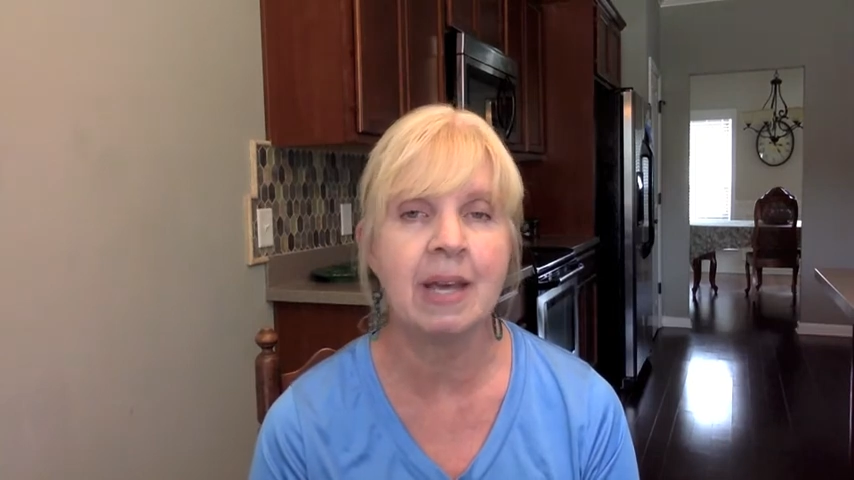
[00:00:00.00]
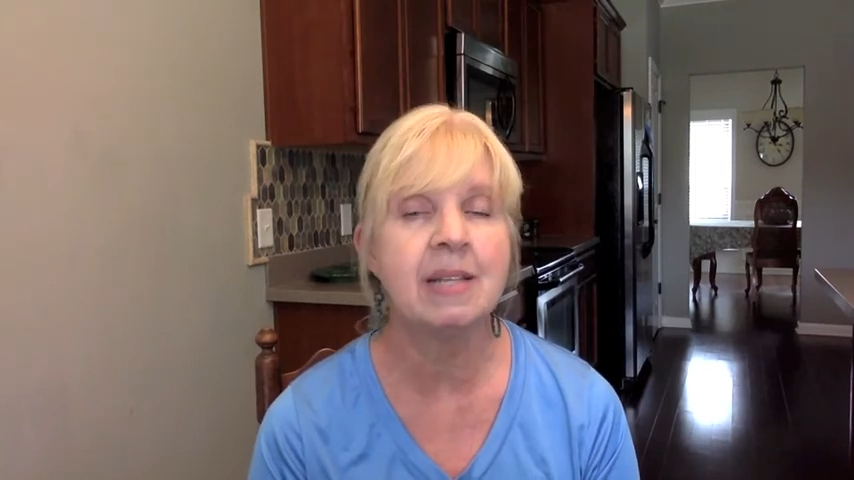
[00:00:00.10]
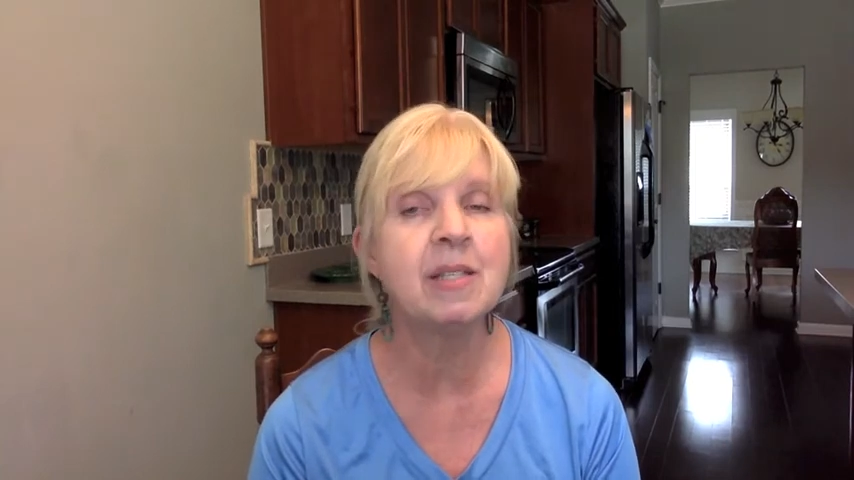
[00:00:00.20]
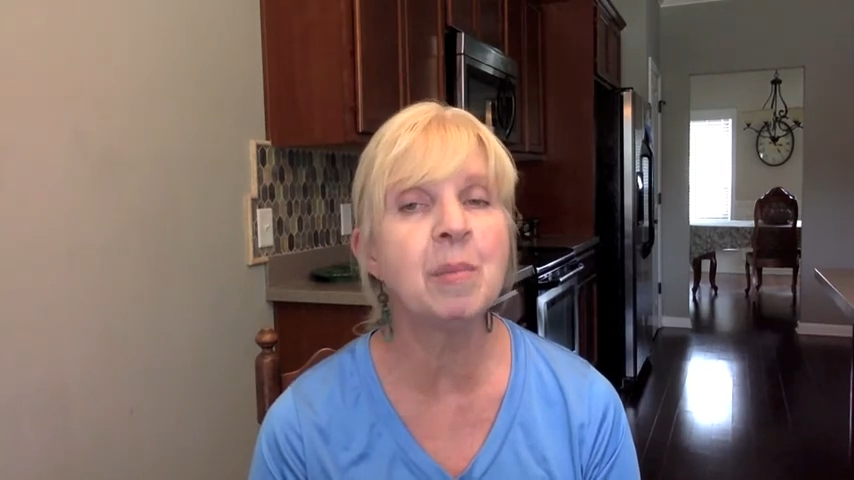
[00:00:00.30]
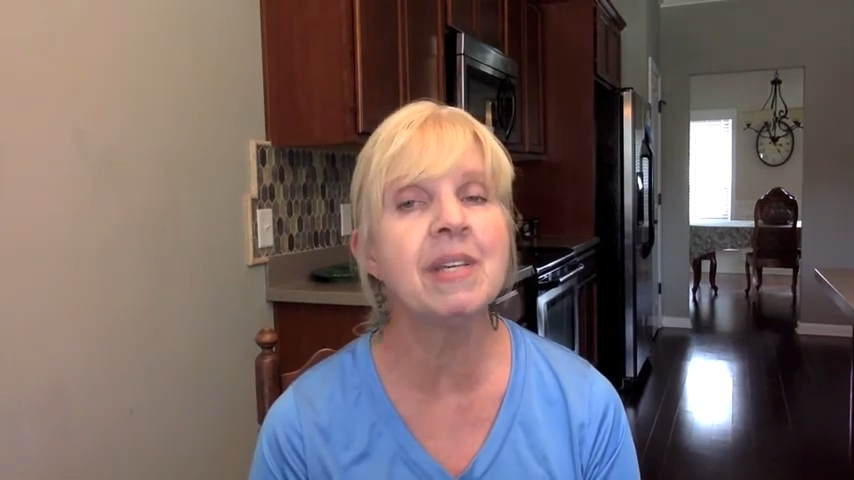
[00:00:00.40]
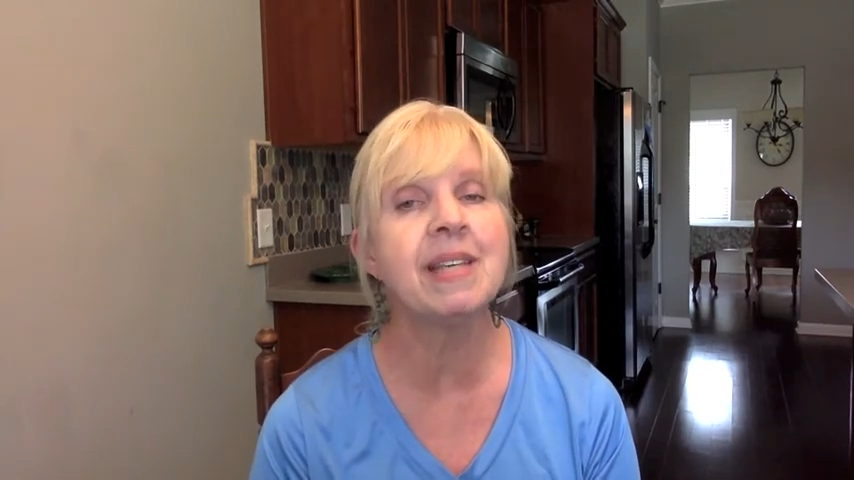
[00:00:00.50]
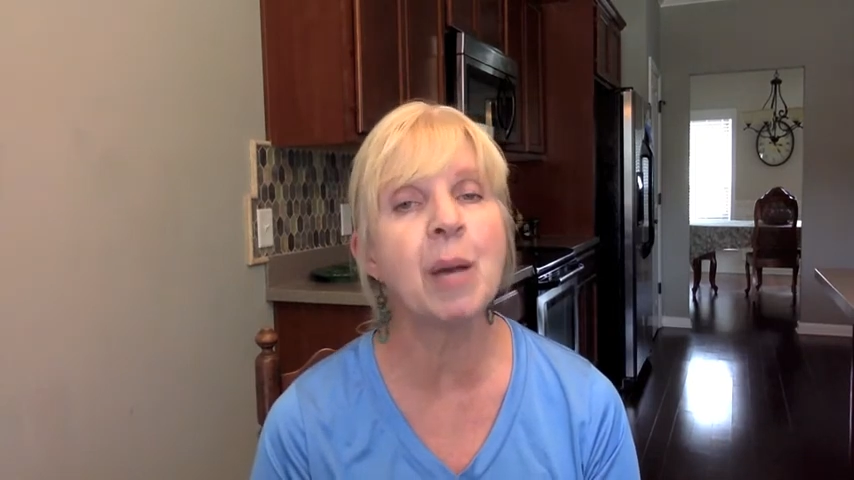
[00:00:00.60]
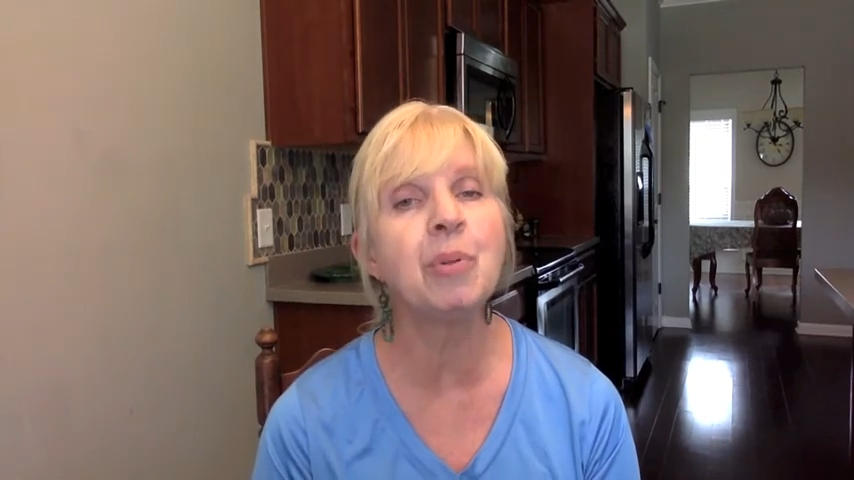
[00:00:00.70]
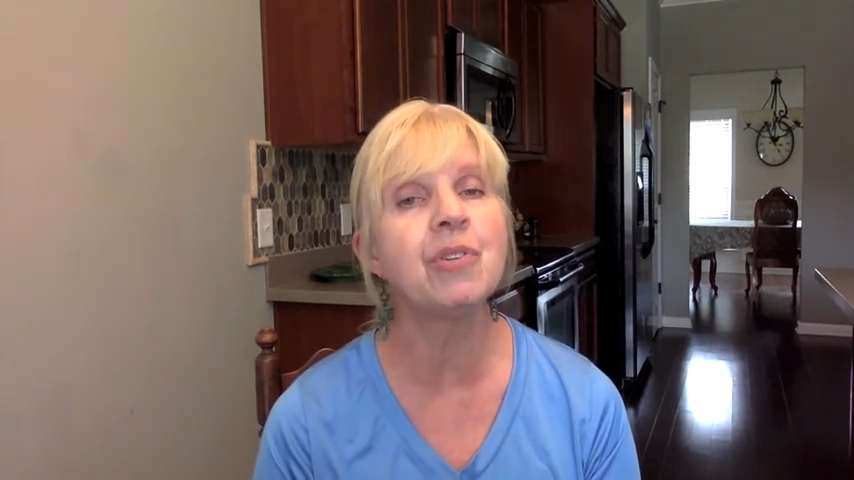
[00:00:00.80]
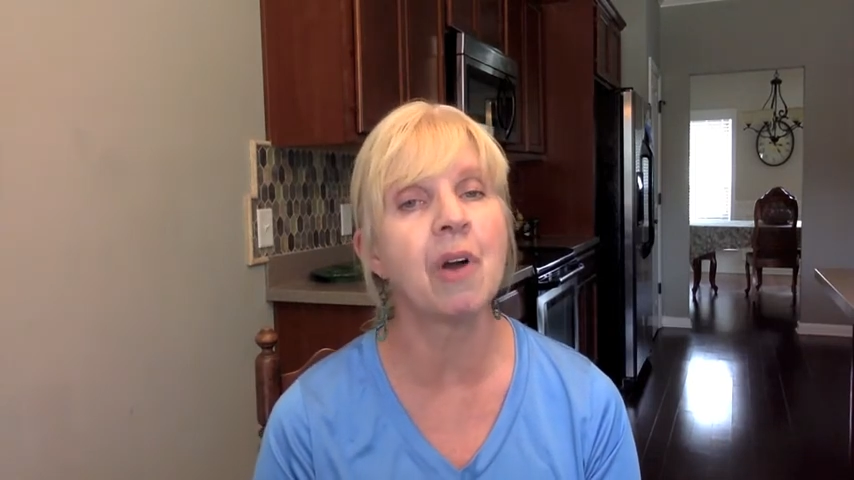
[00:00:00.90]
Some
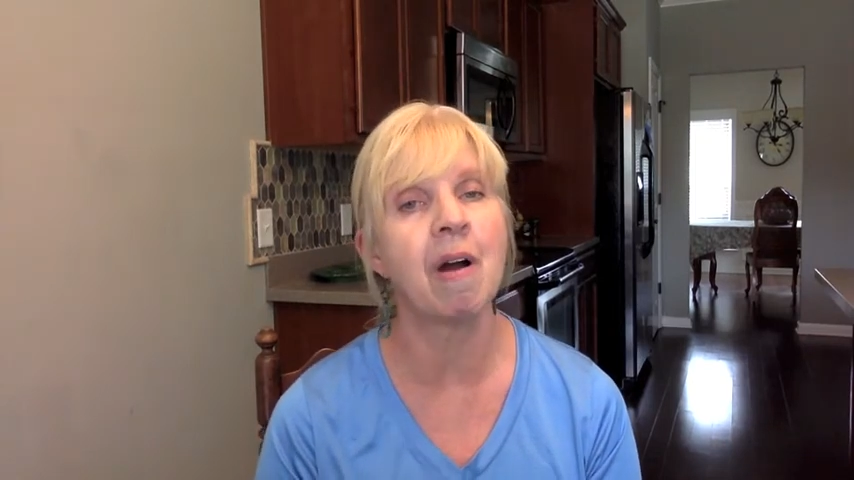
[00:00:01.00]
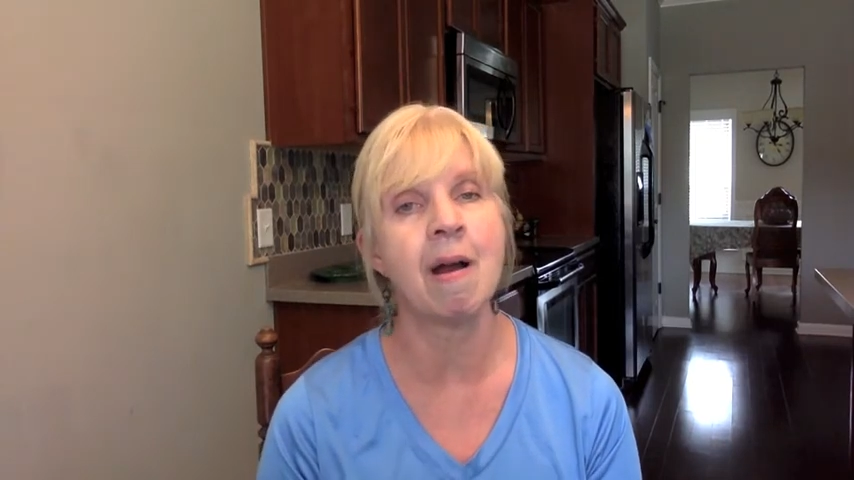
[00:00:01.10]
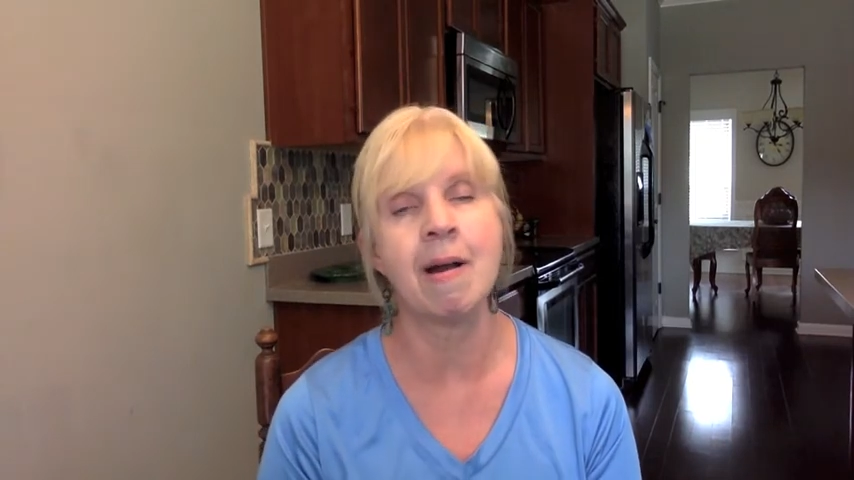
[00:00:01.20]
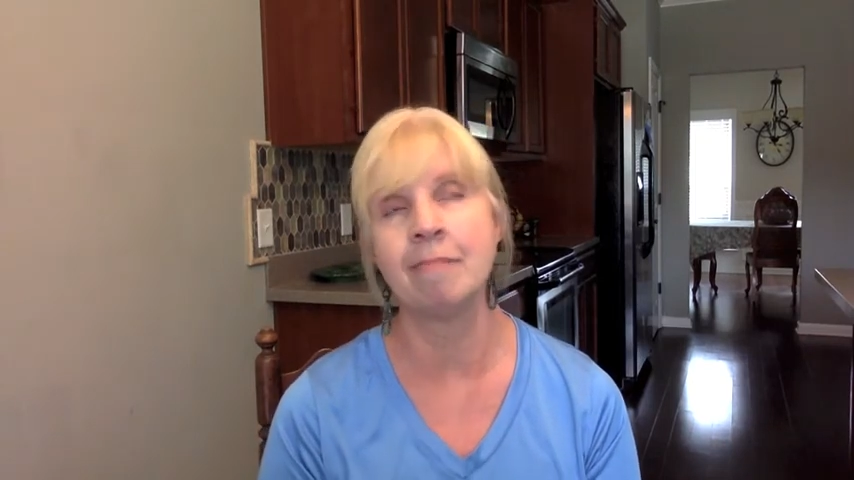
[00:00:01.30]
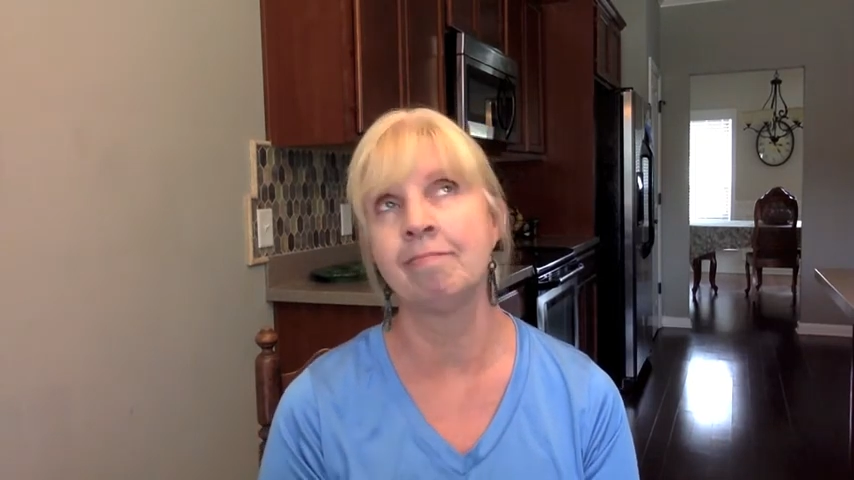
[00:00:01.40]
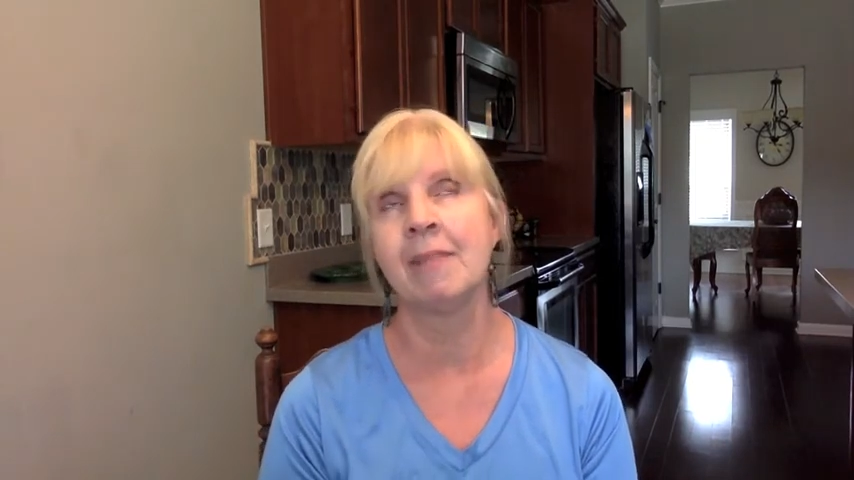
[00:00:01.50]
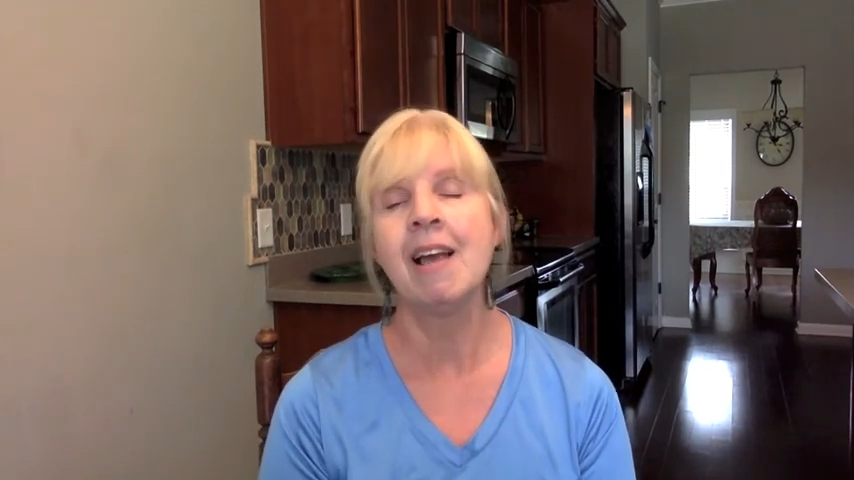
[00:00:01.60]
examples are: